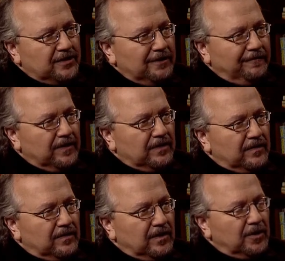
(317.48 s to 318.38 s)

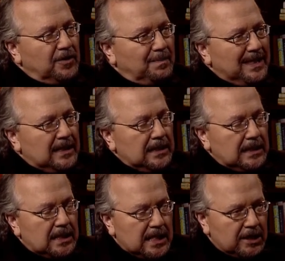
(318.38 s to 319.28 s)
difference could be
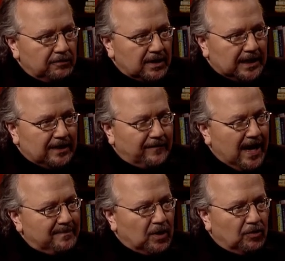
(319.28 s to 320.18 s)
literally, if
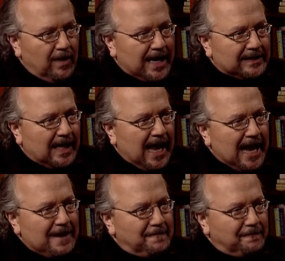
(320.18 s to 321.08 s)
I'm correct,
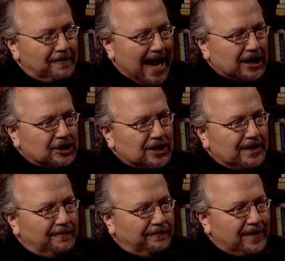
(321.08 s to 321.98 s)
a fraction